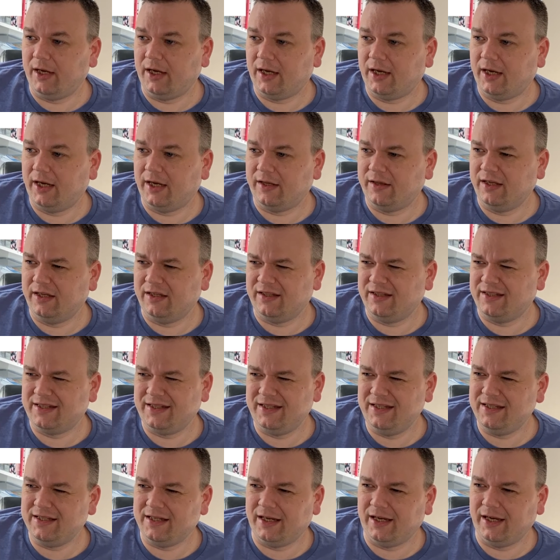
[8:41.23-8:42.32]
I think
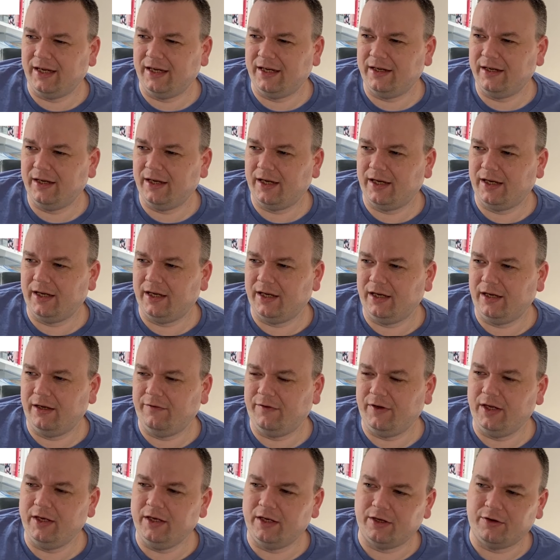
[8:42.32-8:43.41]
these are like if
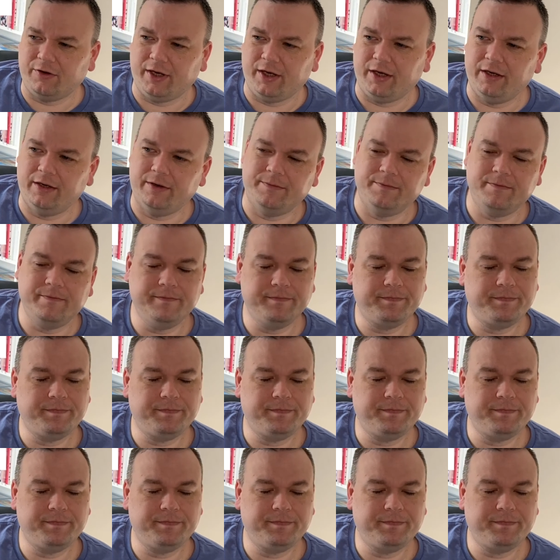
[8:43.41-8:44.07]
you're integrating